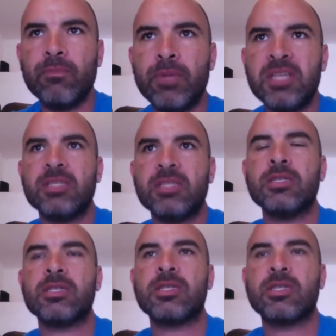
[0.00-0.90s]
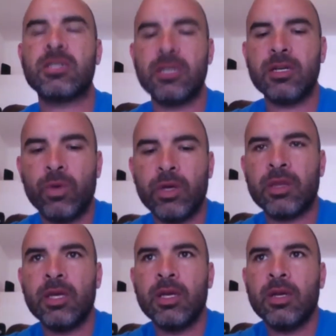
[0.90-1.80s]
Be sincere
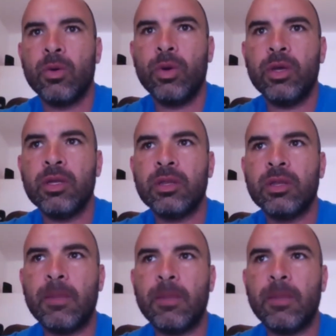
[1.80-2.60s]
with the